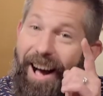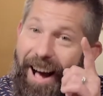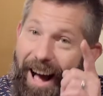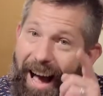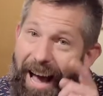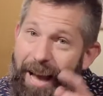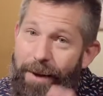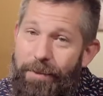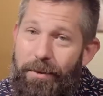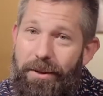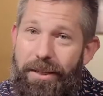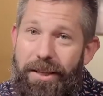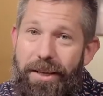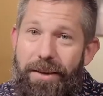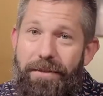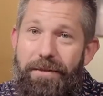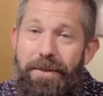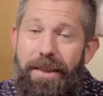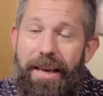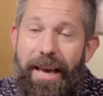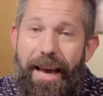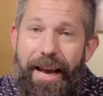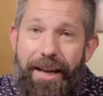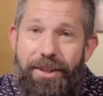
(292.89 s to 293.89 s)
I
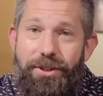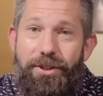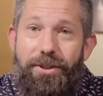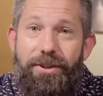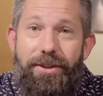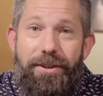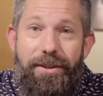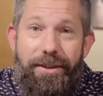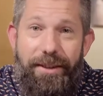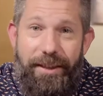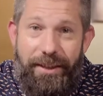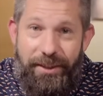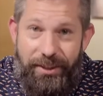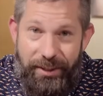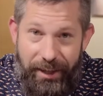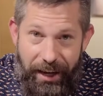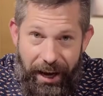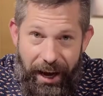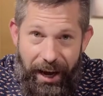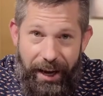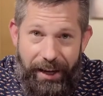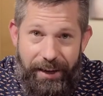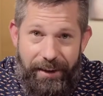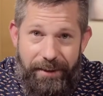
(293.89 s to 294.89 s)
believe the answer is
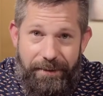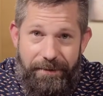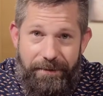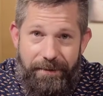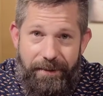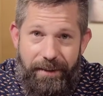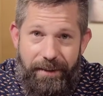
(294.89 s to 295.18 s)
God.